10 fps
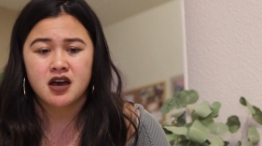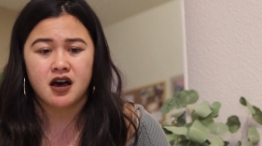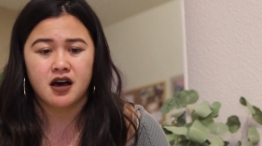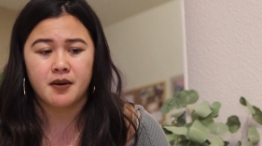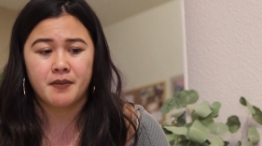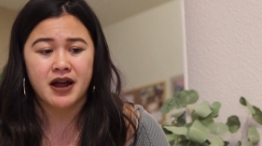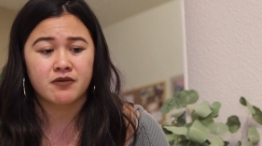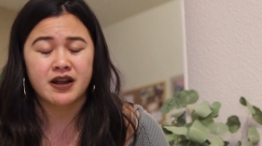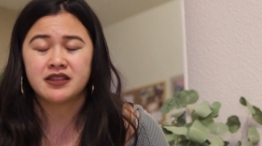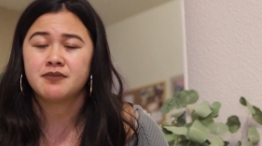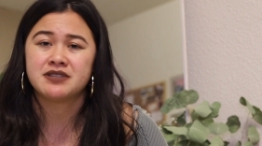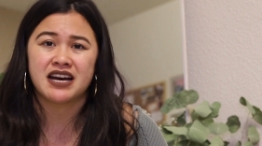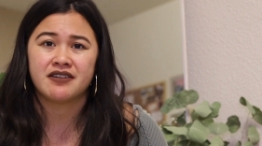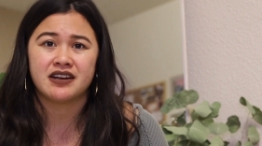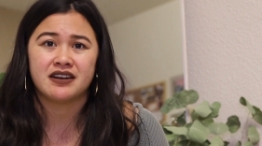um, i write them
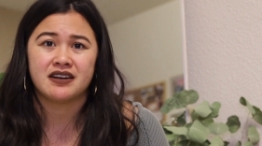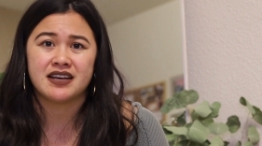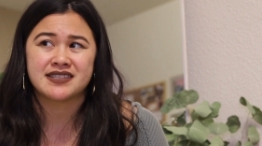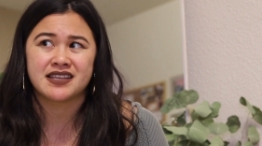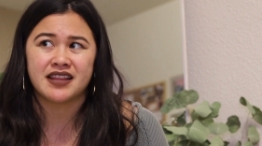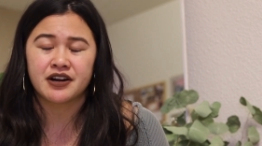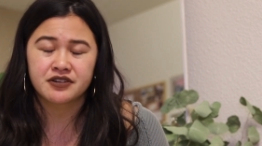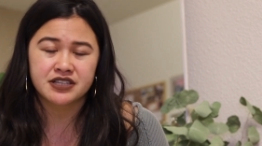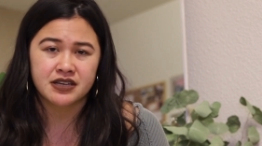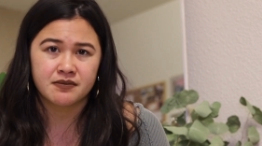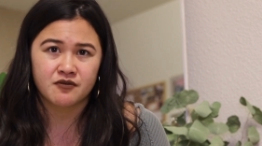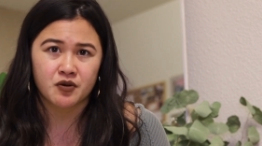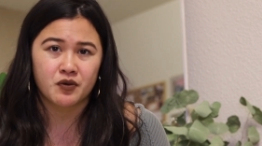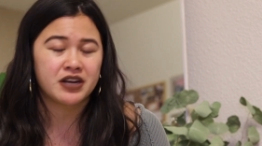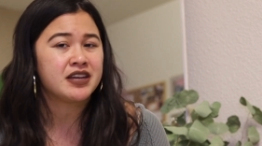down and it's a letter to him
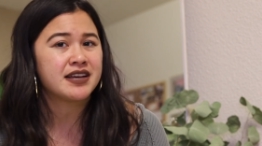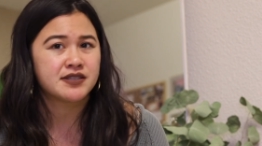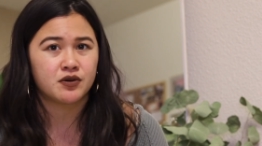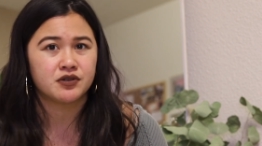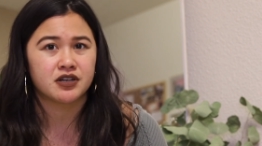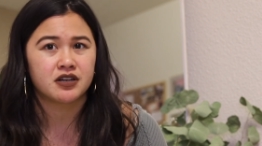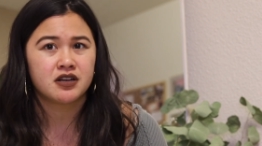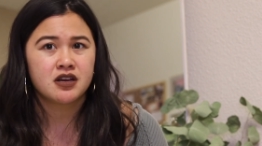for when he gets older